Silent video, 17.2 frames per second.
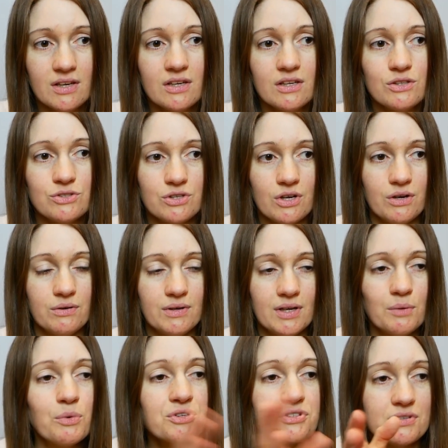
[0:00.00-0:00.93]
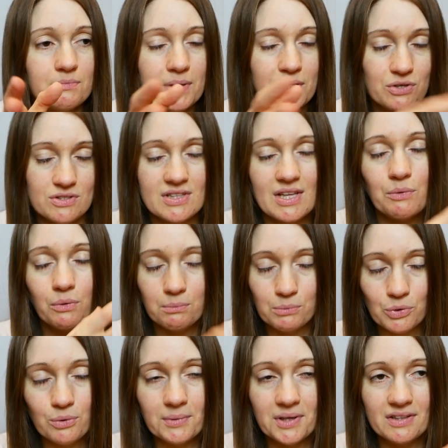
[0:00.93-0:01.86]
So it wasn't because they were
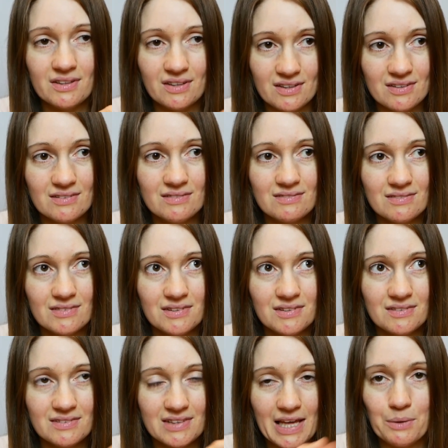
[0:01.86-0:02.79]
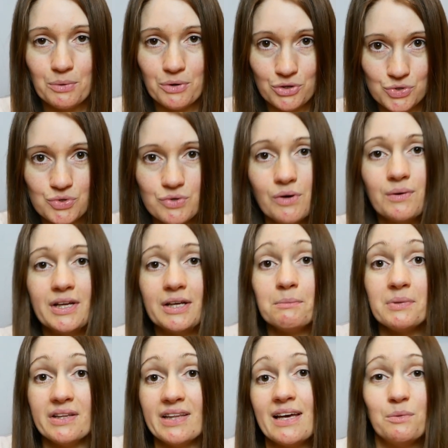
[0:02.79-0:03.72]
Mormon that they were controlling,
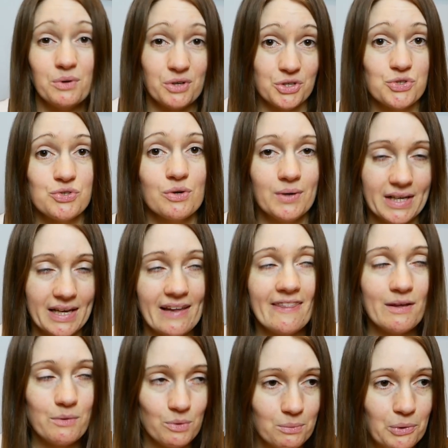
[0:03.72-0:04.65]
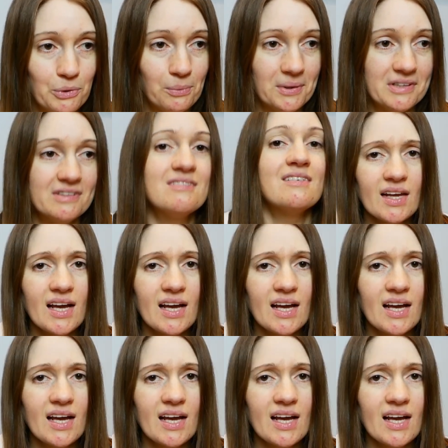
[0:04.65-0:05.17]
but they were controlling and they were Mormon.